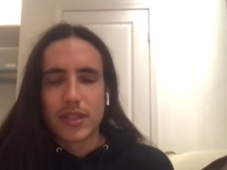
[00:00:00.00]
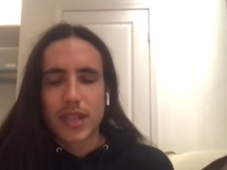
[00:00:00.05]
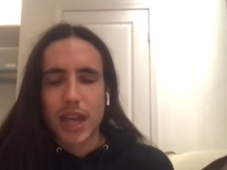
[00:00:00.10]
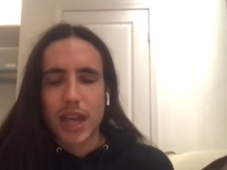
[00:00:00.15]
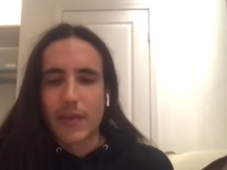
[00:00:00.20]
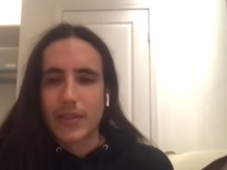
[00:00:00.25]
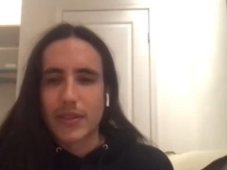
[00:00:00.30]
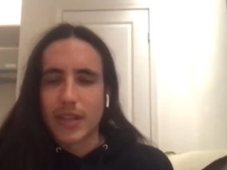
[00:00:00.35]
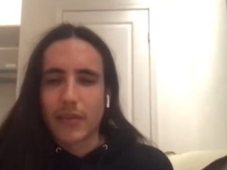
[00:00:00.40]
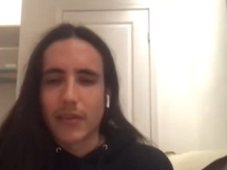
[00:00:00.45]

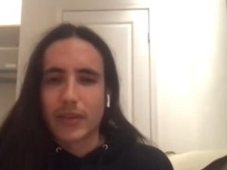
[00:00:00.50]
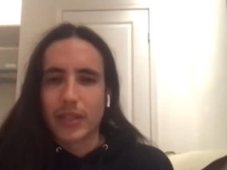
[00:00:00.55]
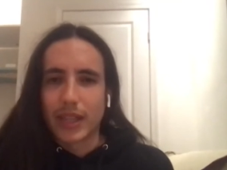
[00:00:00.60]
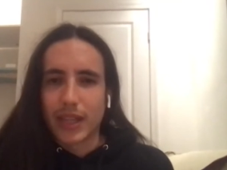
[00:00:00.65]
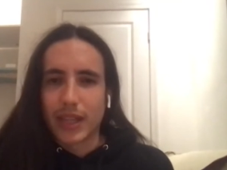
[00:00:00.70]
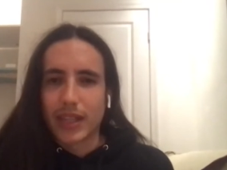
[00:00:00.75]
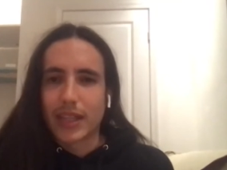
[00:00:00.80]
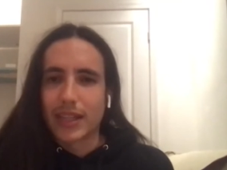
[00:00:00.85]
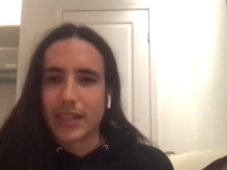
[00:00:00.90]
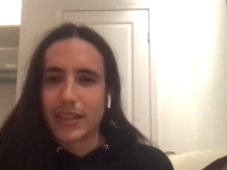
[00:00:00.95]
time and time
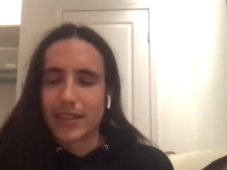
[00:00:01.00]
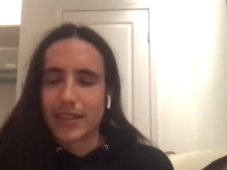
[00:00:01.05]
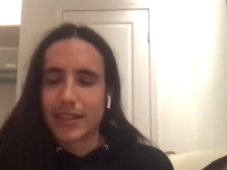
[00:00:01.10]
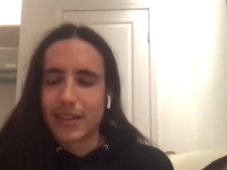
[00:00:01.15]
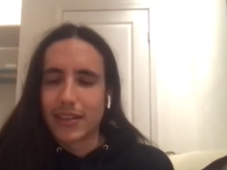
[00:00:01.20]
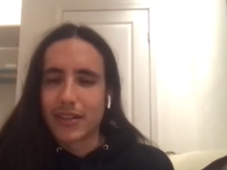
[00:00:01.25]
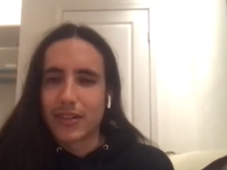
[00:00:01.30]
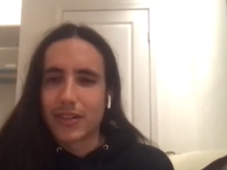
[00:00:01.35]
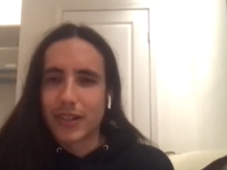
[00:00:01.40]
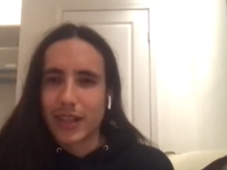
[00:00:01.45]
again, like
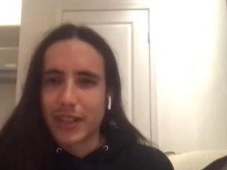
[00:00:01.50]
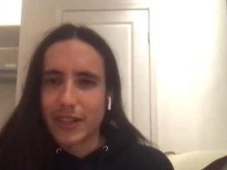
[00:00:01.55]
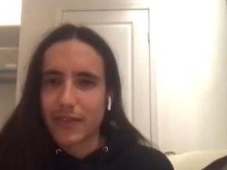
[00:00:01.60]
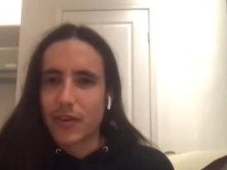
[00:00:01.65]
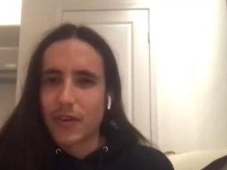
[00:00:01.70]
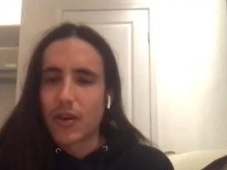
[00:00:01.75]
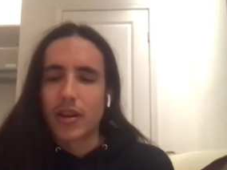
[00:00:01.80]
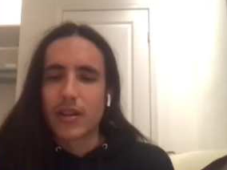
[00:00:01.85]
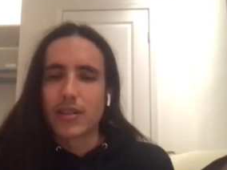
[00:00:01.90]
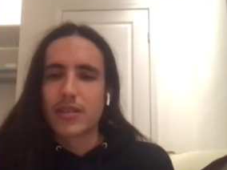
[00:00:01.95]
the
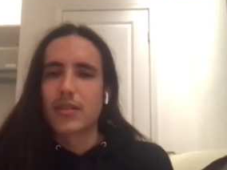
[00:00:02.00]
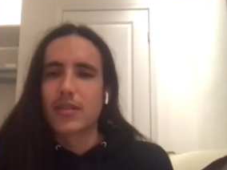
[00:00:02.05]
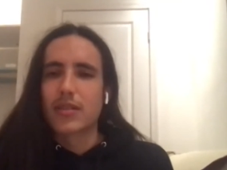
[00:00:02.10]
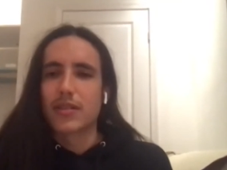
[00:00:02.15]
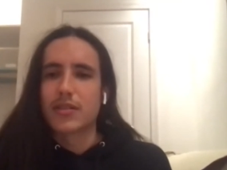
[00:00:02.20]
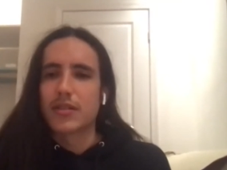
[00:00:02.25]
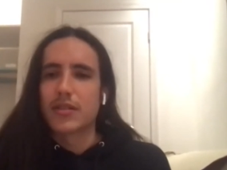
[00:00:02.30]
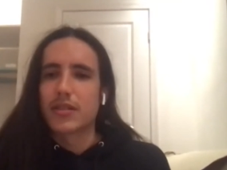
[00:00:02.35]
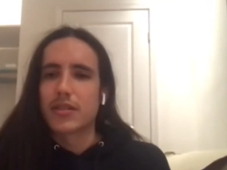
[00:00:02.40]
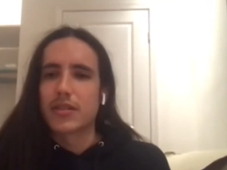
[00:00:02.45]
creative arts
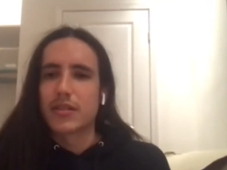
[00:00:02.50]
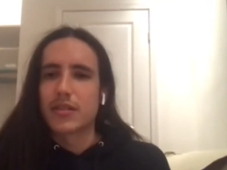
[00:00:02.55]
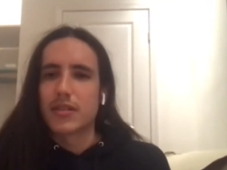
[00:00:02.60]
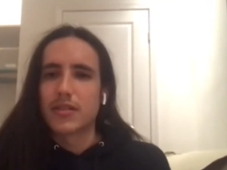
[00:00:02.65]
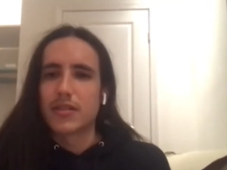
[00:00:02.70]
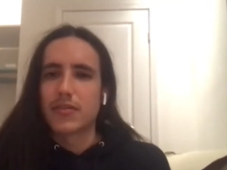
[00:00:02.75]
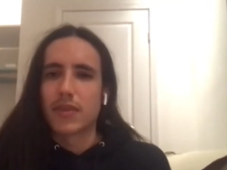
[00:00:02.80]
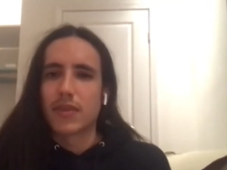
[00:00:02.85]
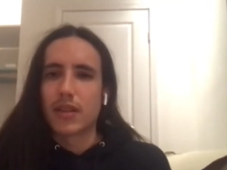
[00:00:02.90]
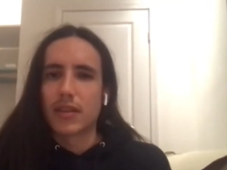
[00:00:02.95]
are just
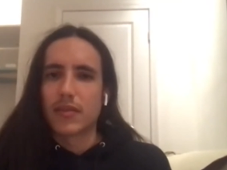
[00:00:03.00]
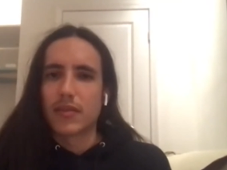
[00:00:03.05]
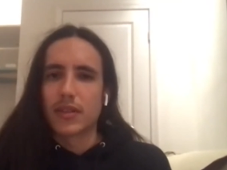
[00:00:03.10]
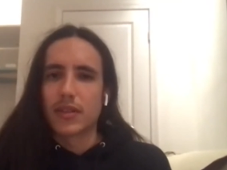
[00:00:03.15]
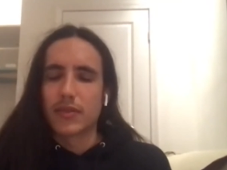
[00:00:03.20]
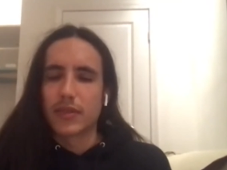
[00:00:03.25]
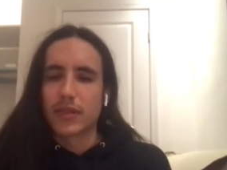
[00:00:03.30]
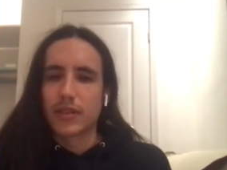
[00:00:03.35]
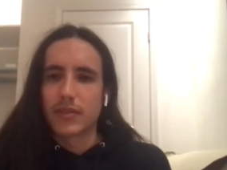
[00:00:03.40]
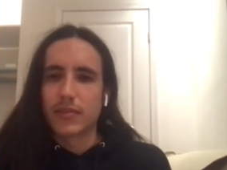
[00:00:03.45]
as relevant
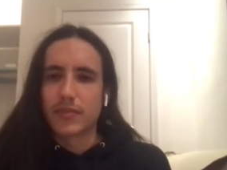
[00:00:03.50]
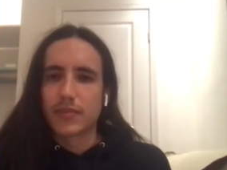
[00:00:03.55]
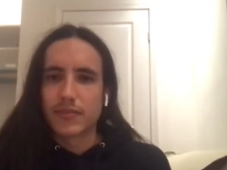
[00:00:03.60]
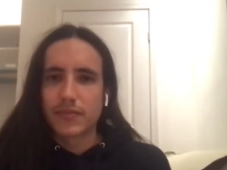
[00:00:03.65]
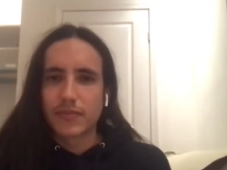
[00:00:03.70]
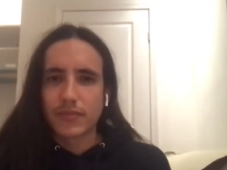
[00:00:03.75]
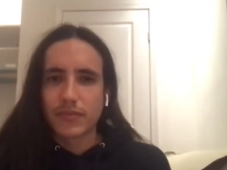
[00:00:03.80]
of a